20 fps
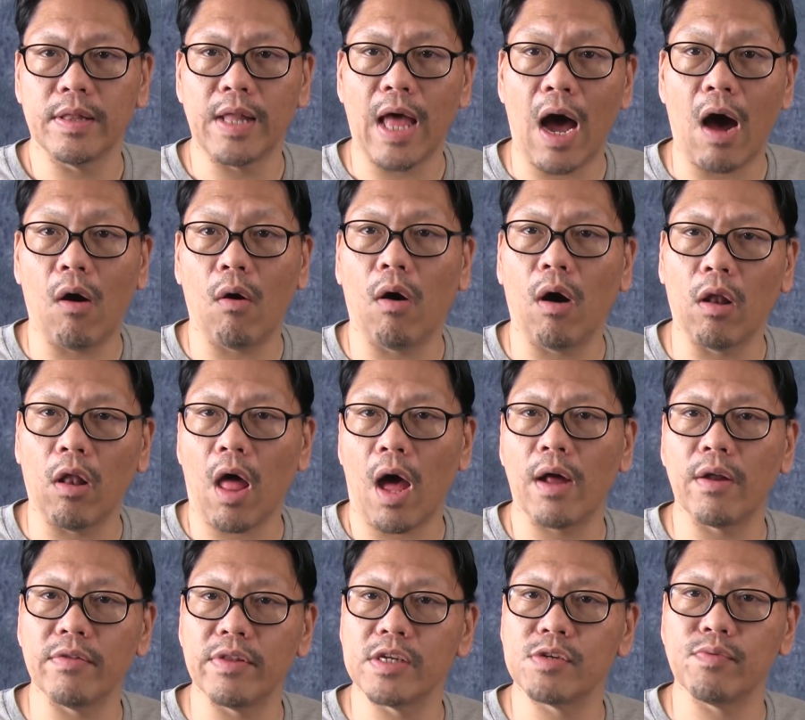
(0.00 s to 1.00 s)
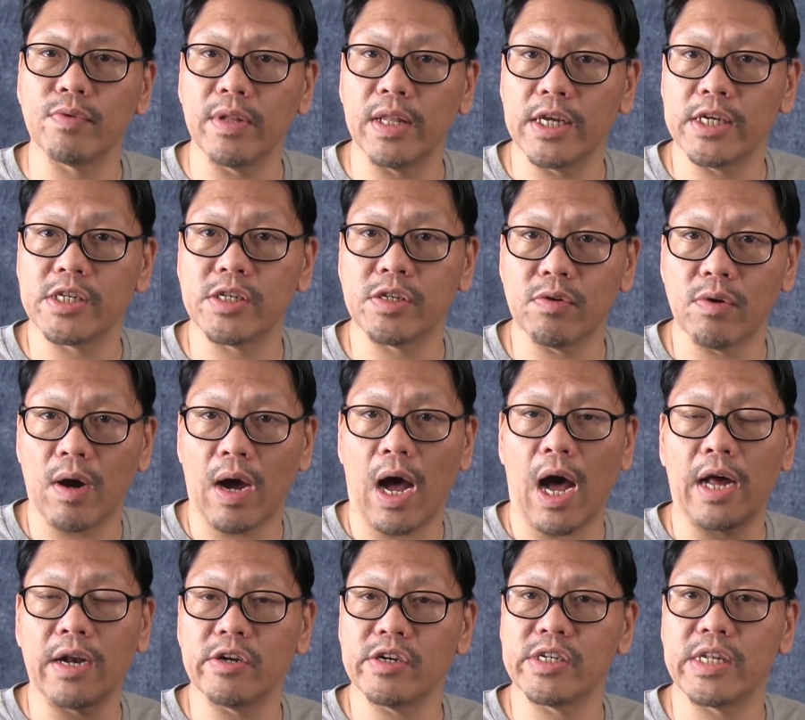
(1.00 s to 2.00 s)
Now, a lot of this relates to
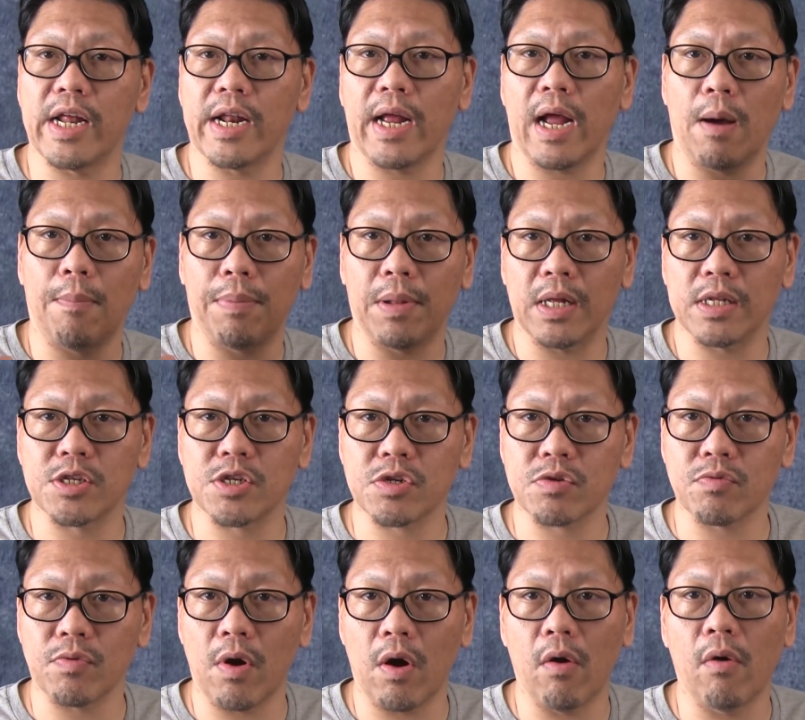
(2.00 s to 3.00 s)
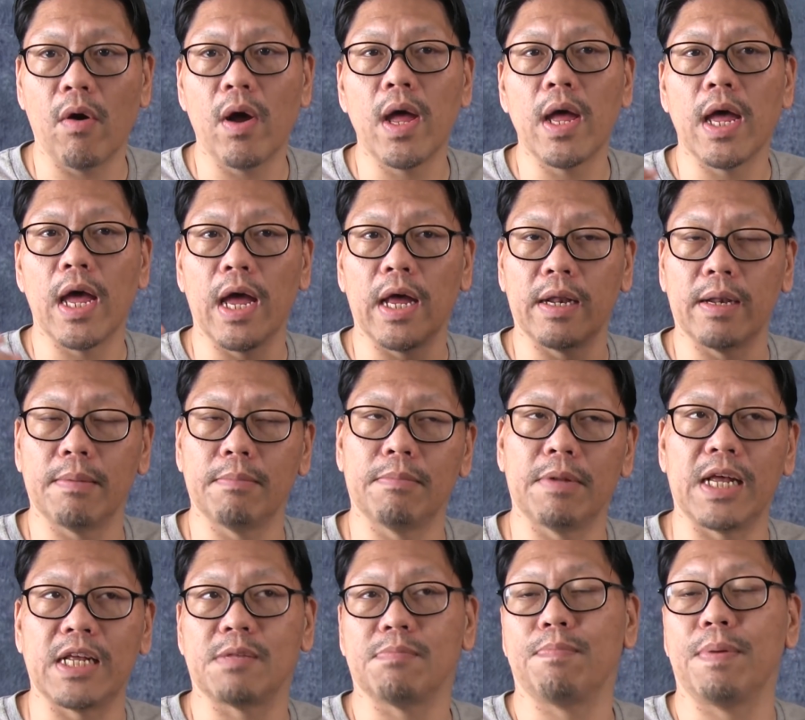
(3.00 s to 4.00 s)
understanding how plants grow, and
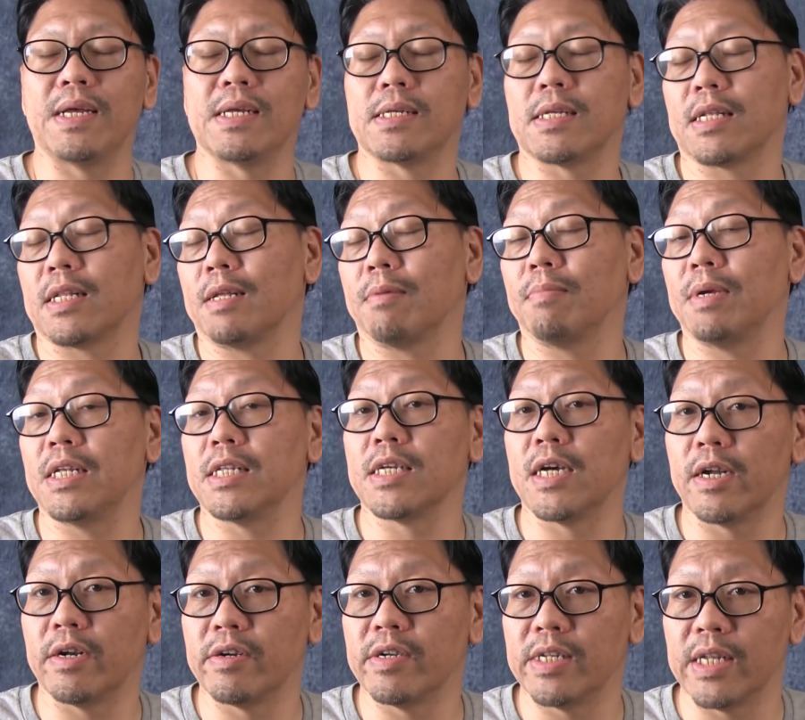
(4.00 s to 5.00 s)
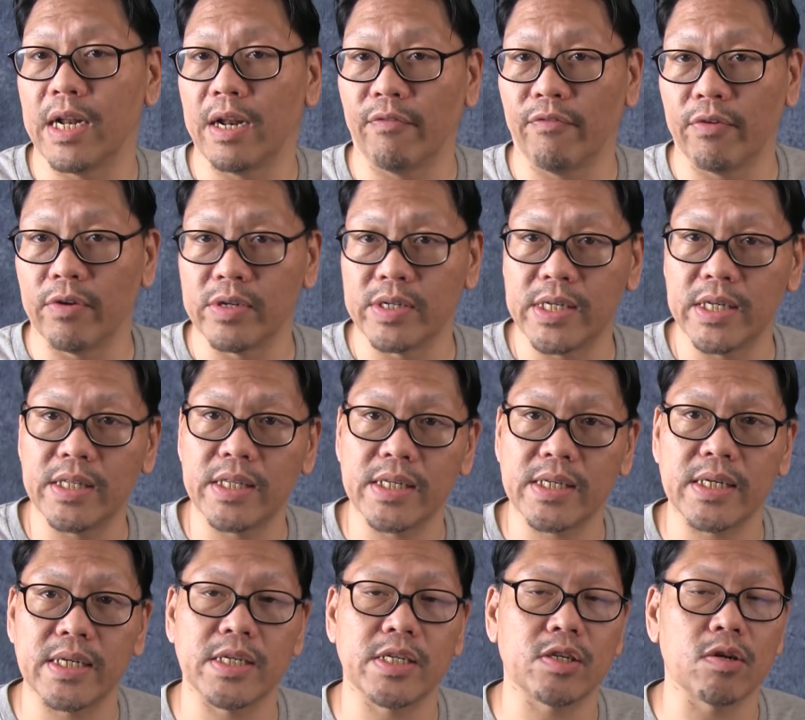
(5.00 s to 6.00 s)
that basically means understanding
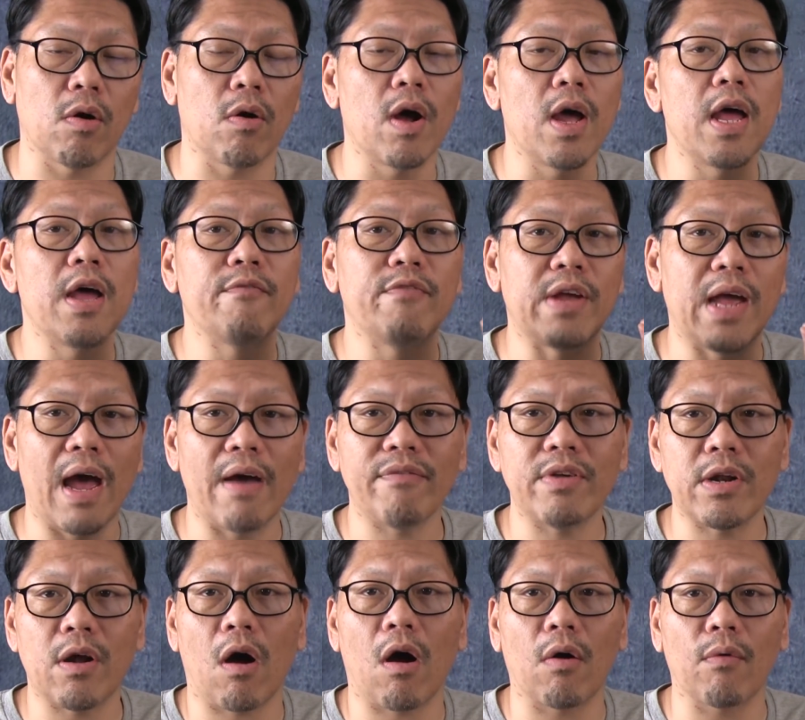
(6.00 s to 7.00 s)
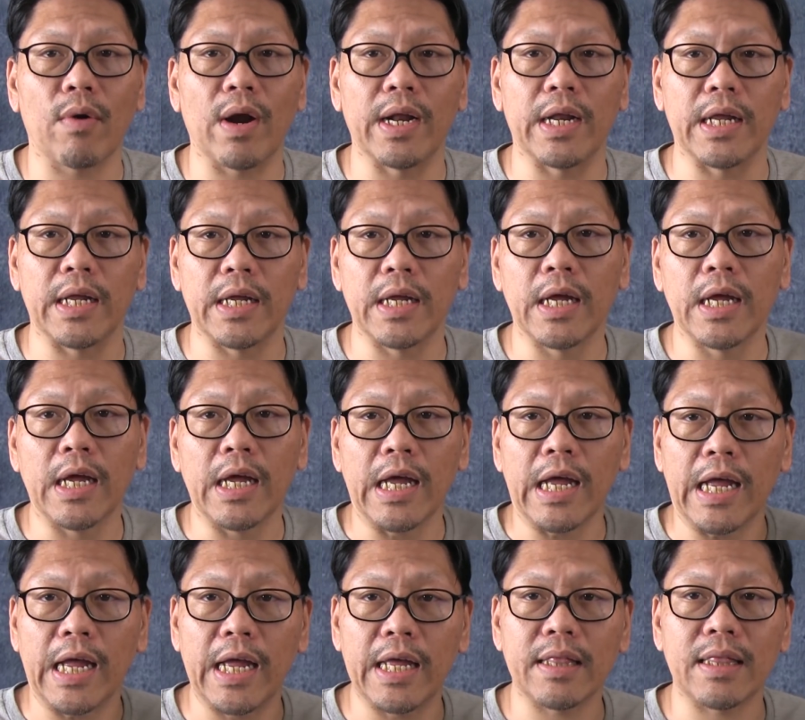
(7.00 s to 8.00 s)
photosynthesis. So if you haven't already,
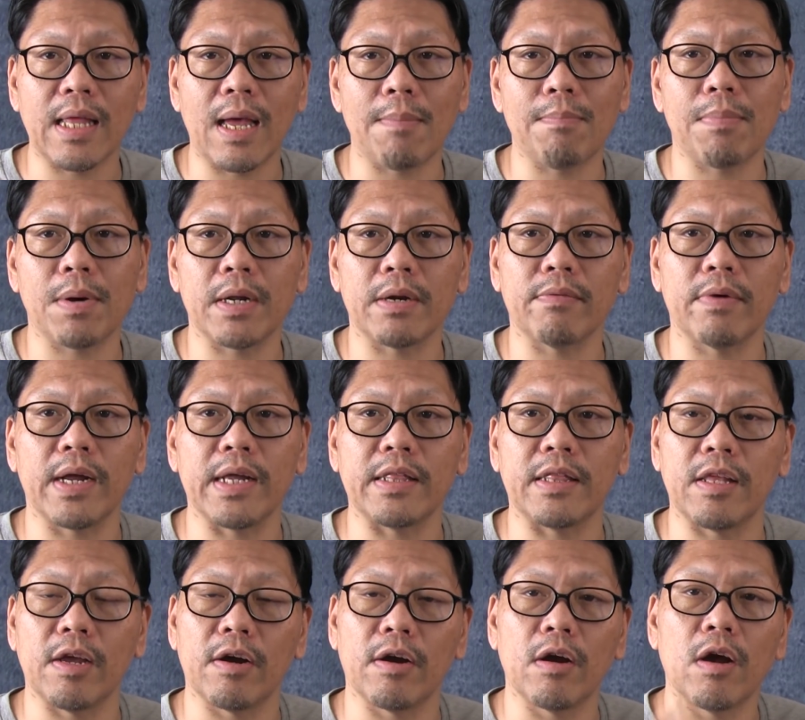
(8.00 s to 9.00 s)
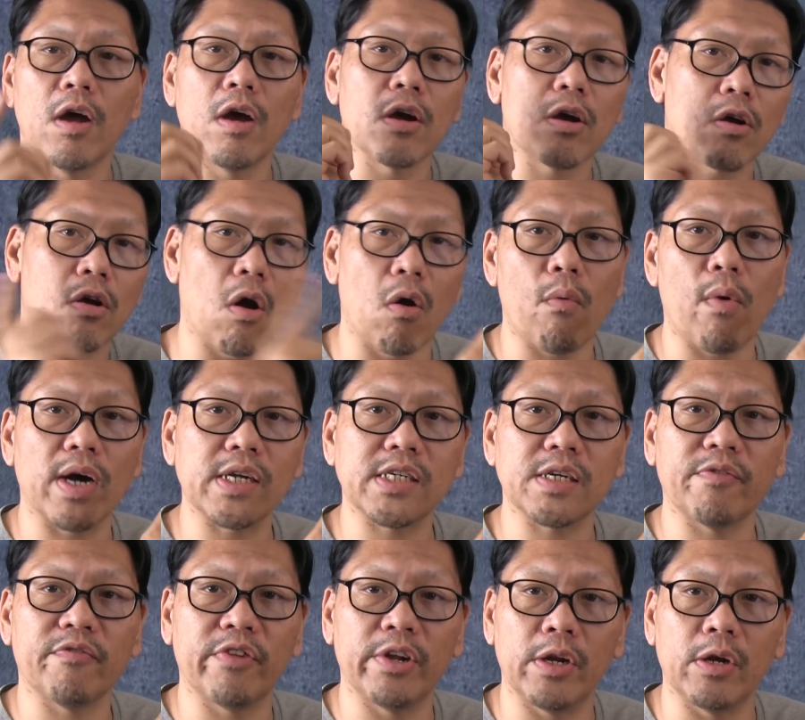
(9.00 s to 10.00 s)
hit that button right there, go
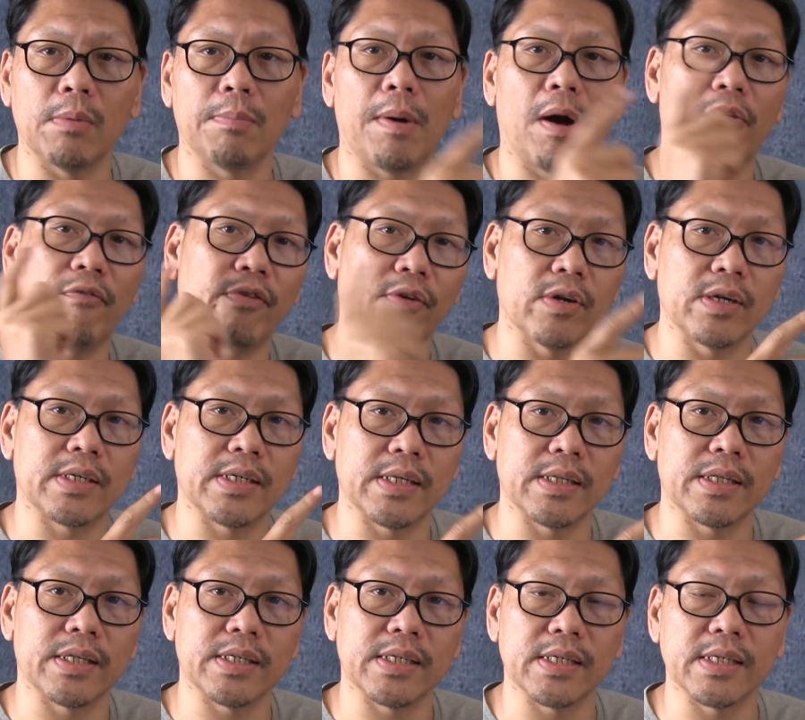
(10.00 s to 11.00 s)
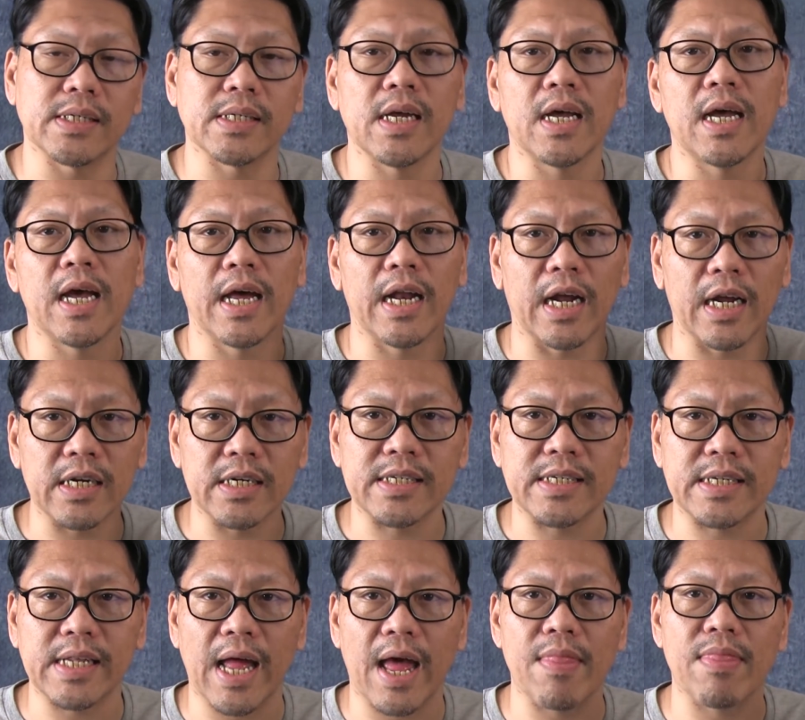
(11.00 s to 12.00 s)
watch a video about photosynthesis and
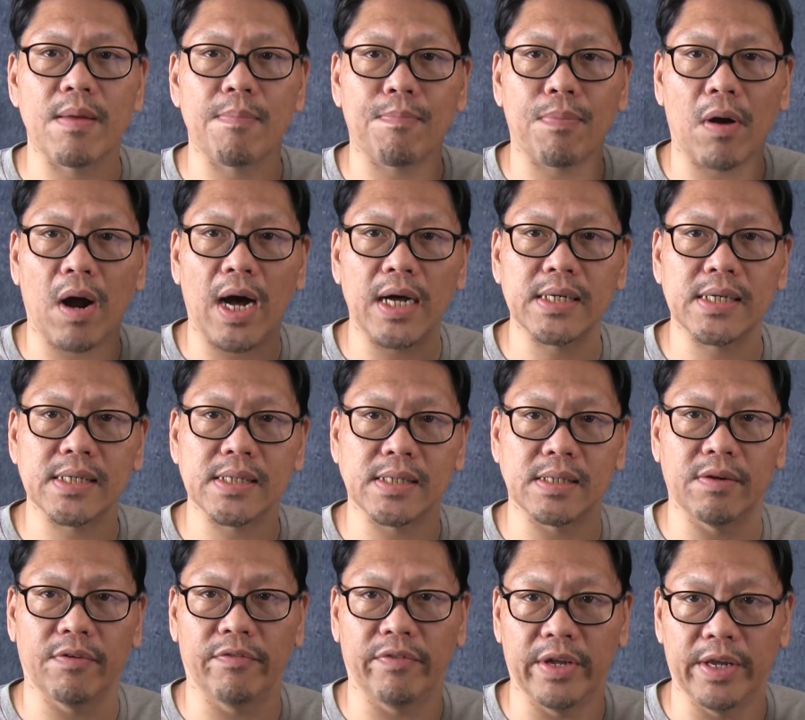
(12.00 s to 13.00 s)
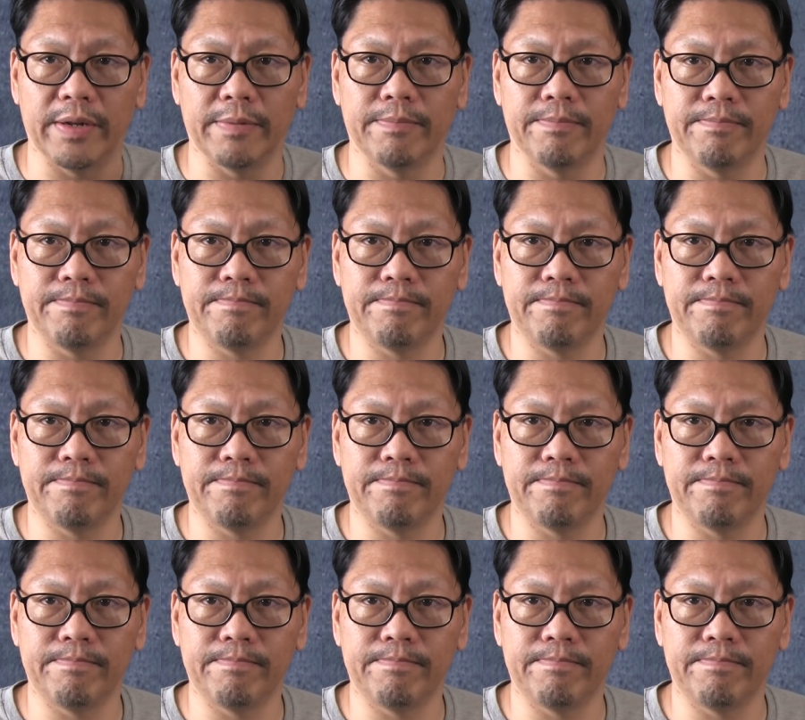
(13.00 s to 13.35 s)
understand the process of it.